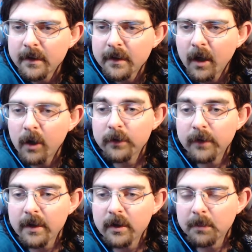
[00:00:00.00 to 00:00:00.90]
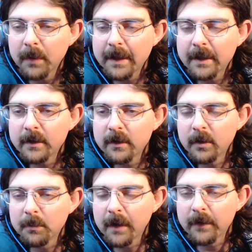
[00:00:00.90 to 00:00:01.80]
Oh, you're saying you can play it? You
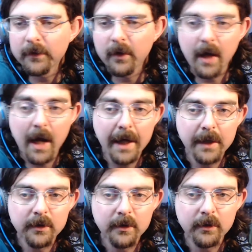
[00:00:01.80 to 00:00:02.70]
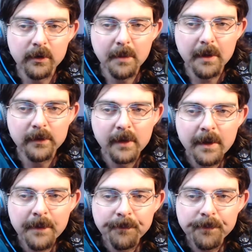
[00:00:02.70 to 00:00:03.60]
can play the song higher on U-bass?
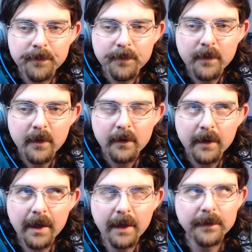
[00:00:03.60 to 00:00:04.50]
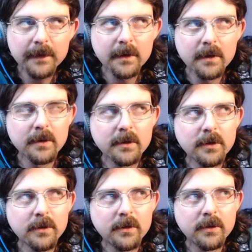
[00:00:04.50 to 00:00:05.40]
Yeah, I think
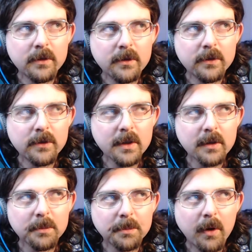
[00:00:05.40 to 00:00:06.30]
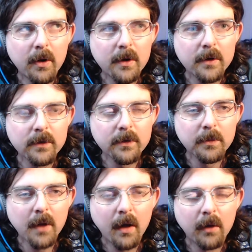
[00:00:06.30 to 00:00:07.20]
they're two distinct
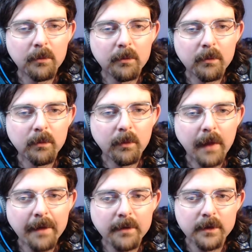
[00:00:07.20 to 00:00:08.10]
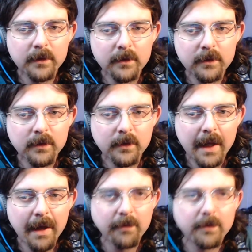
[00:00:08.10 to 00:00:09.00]
parts. They have
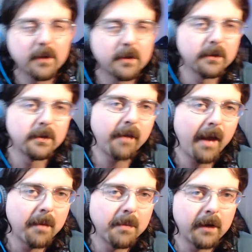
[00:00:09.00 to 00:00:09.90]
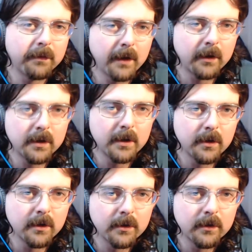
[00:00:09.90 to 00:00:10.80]
the tab that I found on
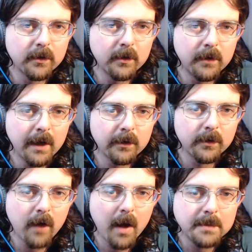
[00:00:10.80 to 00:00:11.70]
here tuned down to drop